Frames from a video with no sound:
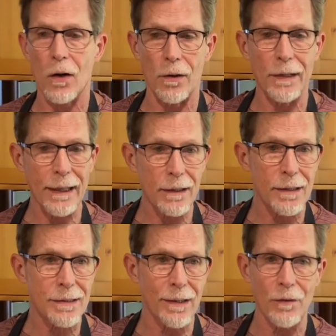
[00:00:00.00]

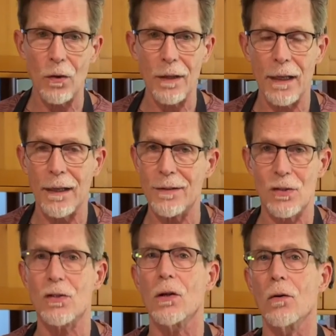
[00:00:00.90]
carnitas of cooking it
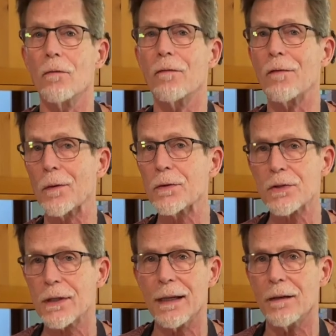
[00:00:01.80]
slow
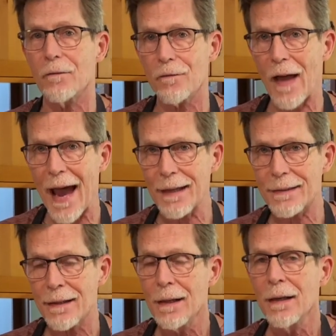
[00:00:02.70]
first in fat